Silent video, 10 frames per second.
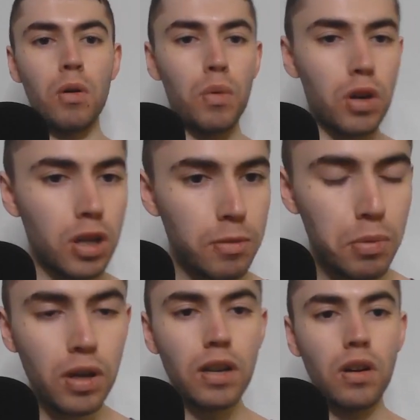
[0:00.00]
We're going to
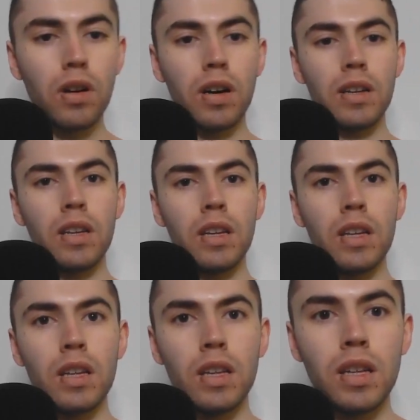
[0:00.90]
put it on
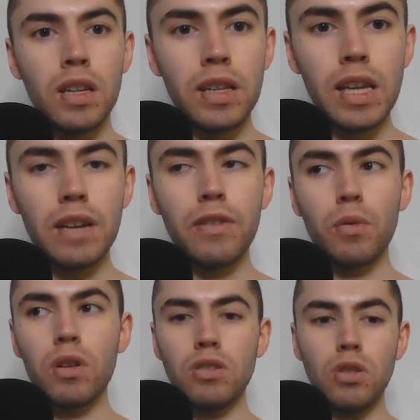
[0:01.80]
the NFL
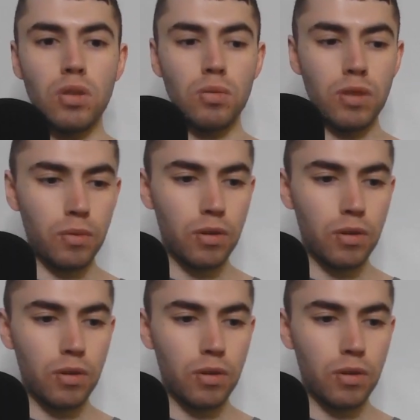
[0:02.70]
World YouTube channel.